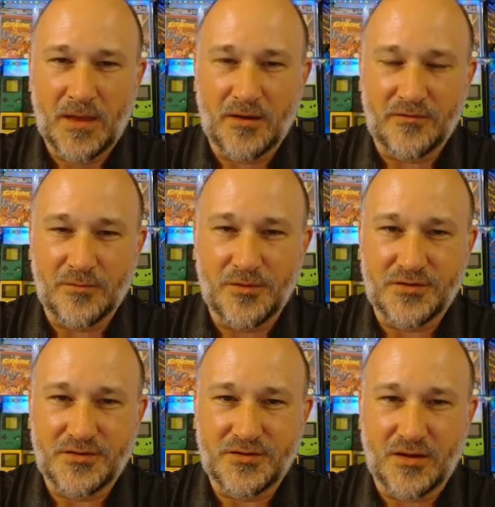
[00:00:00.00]
for
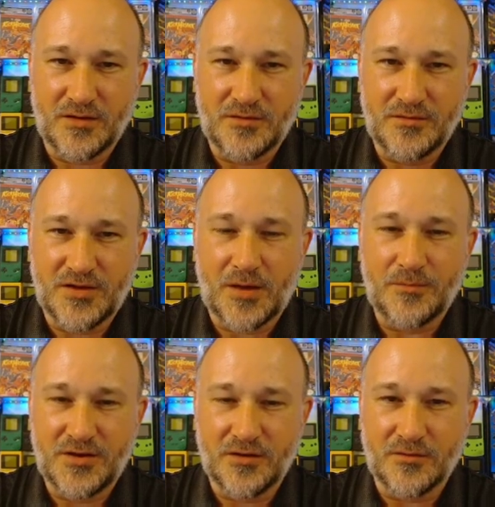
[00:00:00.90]
most top
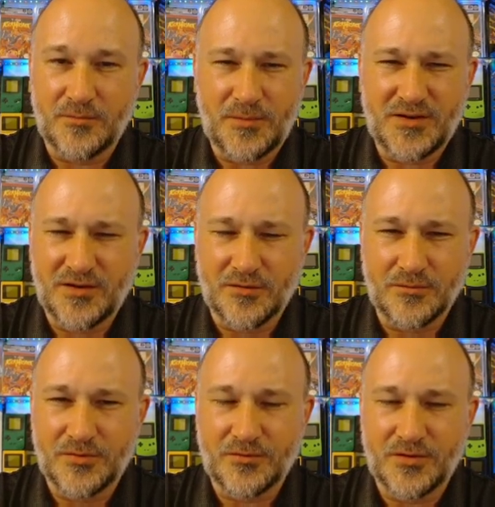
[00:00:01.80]
tier, maybe tier
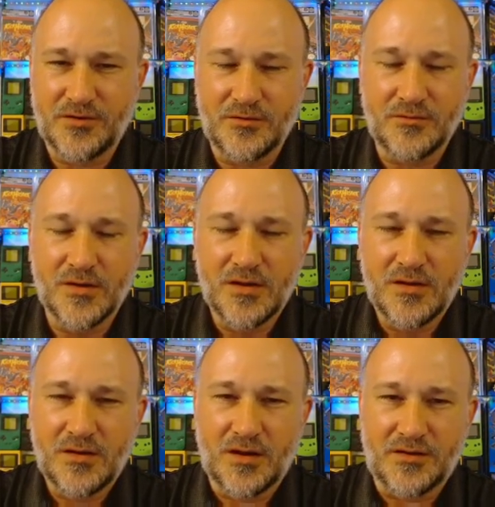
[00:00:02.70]

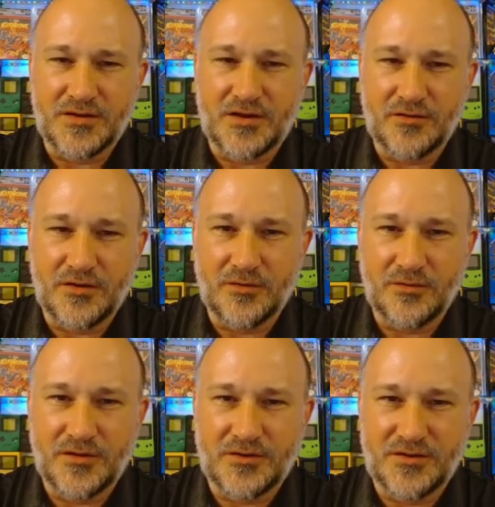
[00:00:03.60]
3-2 security crew,
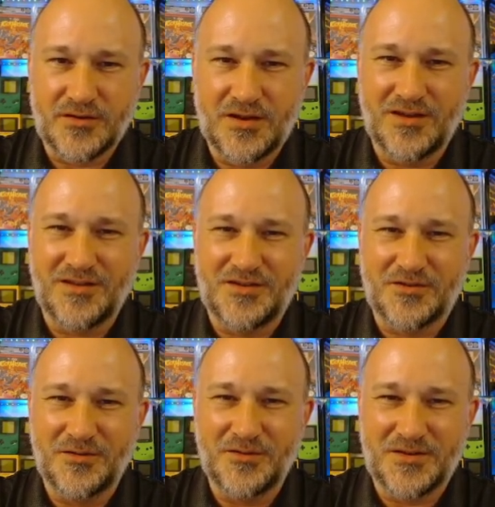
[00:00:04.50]
this
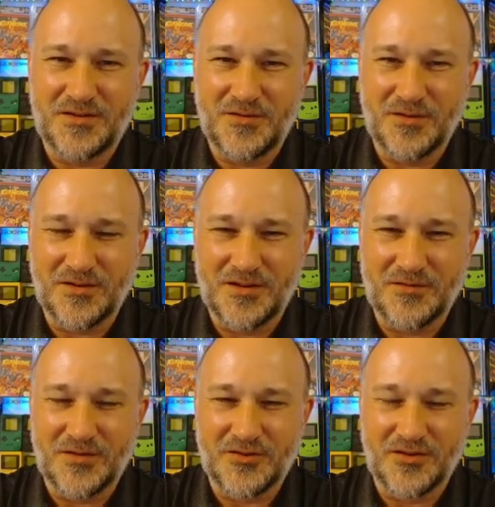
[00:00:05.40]
crew is severely
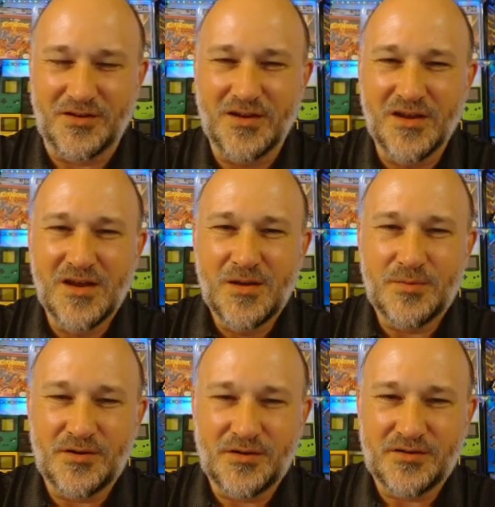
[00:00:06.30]
deficient.
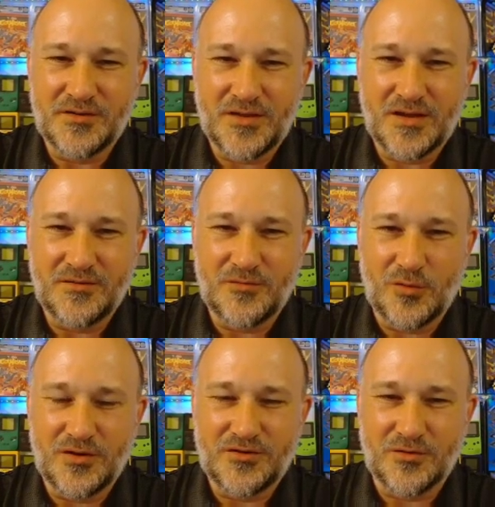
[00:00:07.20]
But also that
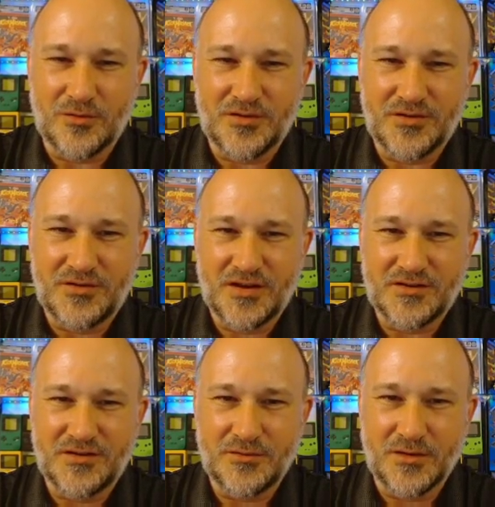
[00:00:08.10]
Voyage score also takes
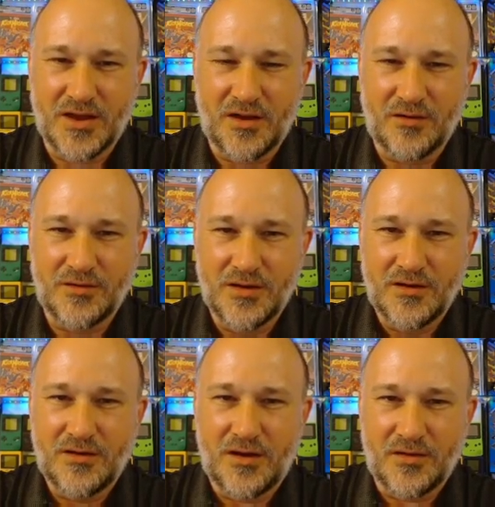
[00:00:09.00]
into account
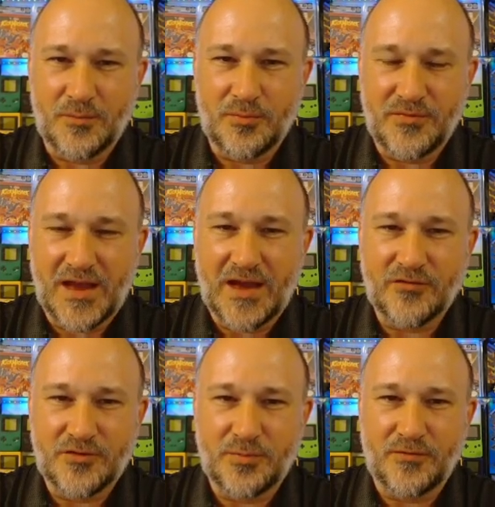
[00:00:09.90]
the
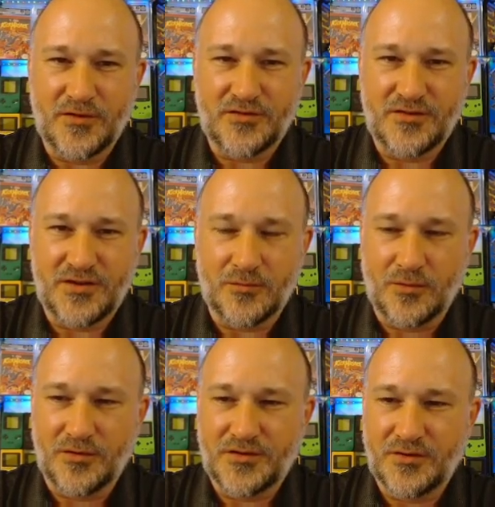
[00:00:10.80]
average proficiency
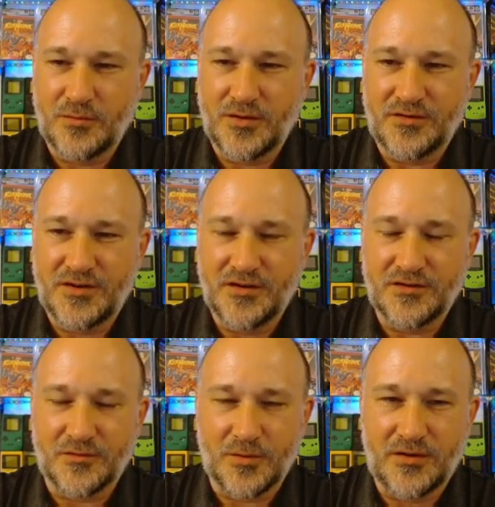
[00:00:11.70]
rolls. So what you're seeing is
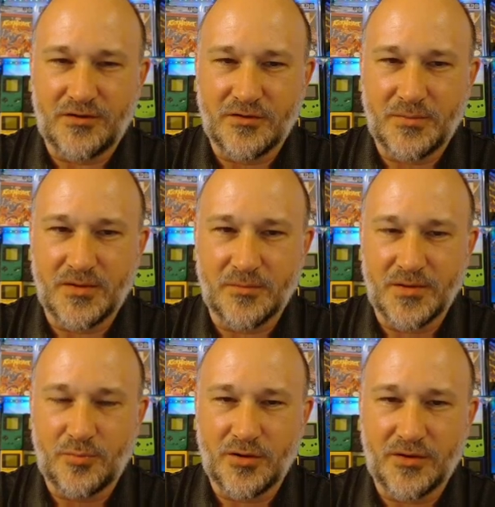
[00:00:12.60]
the range here would be the
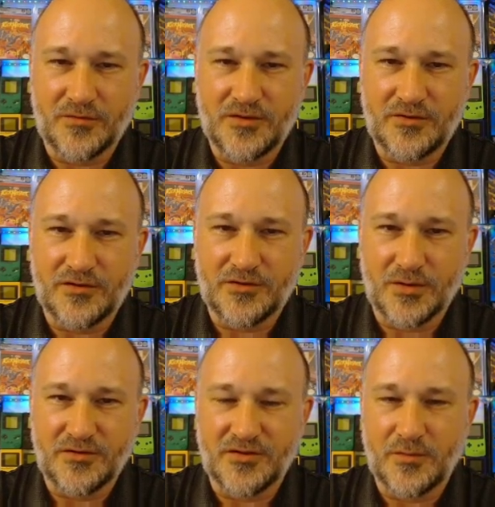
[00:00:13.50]
midpoint for each of those
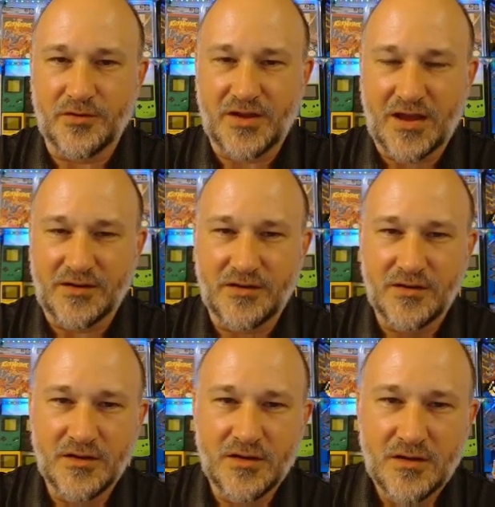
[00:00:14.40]
range numbers
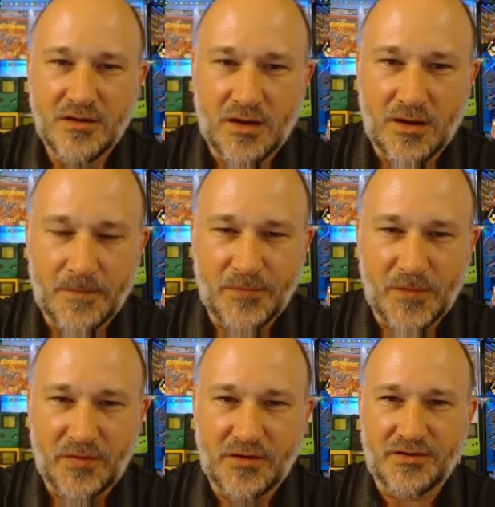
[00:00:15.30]
added.
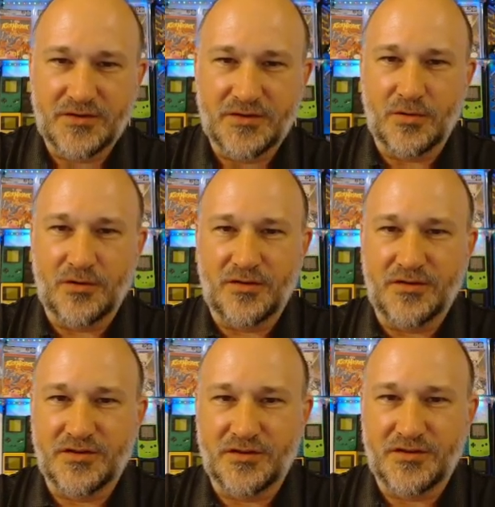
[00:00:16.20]
And then also the rarity of the
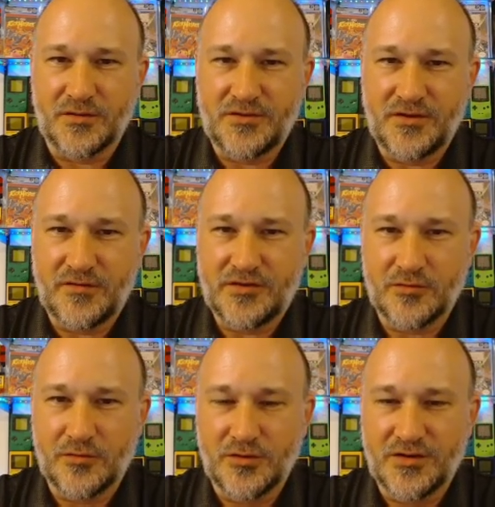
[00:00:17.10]
skill set, which EV
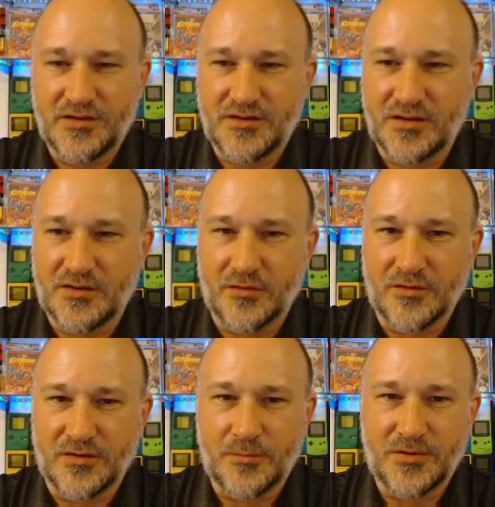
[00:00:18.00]
Suit Gorn does deliver
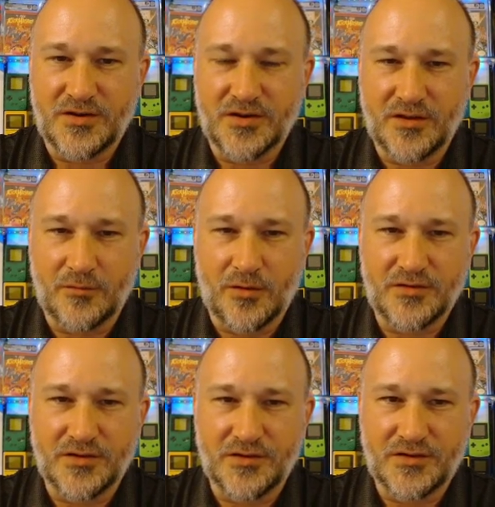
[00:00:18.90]
a particularly rare
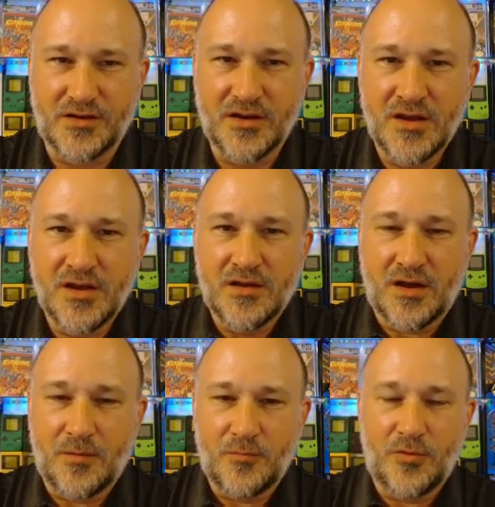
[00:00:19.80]
skill set.
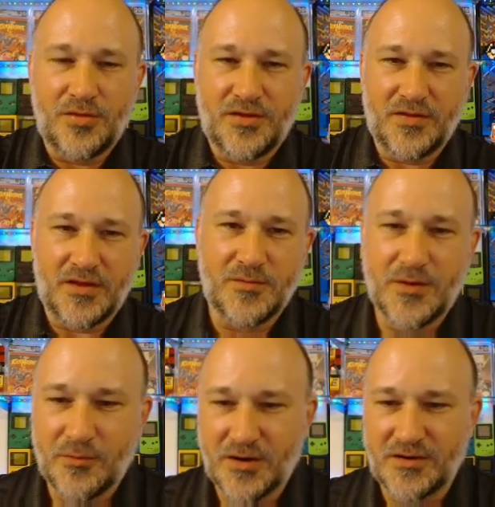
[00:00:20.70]
One thing that you may
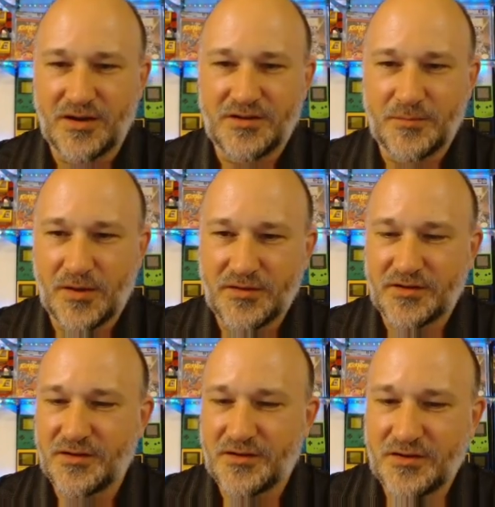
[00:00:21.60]
recognize about the
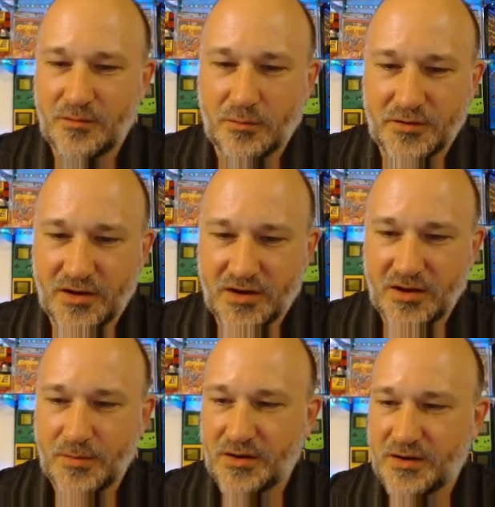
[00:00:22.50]
skill set while we're talking
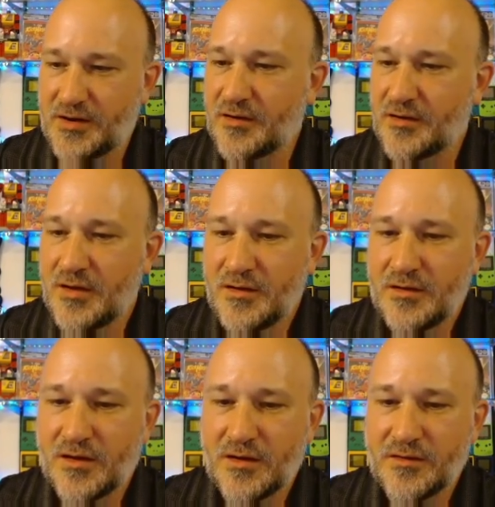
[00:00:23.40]
about it here,
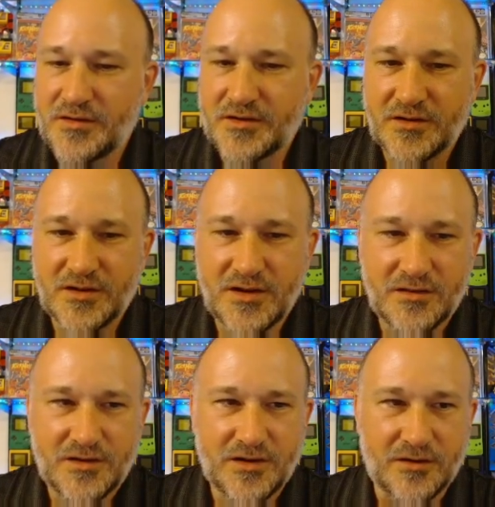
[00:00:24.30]
let's go to
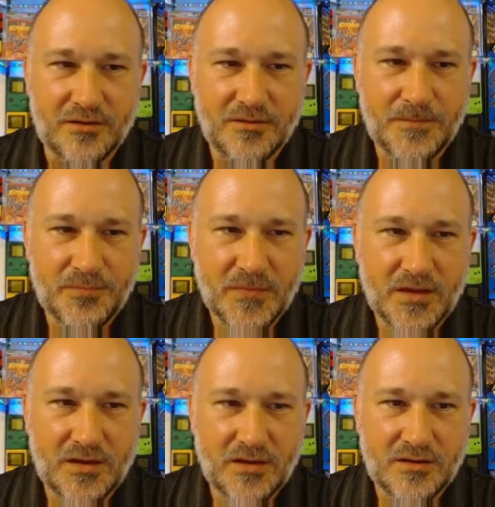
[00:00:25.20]
Gauntlet here,
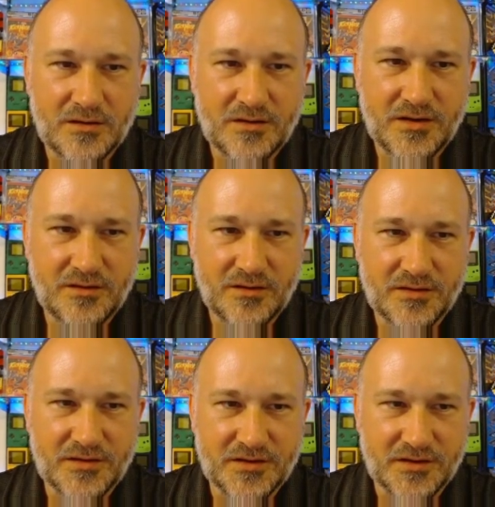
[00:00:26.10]
and I'm going to take a look
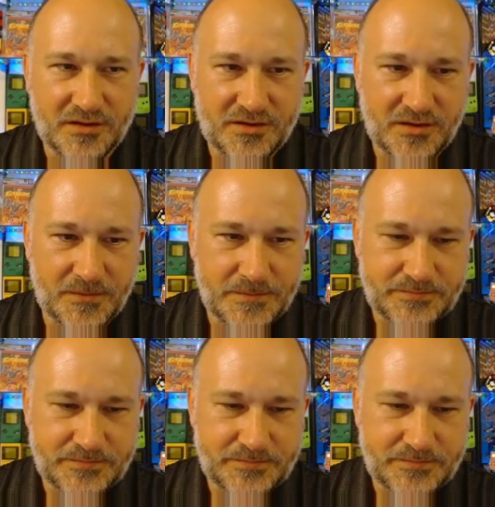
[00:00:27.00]
at the skill set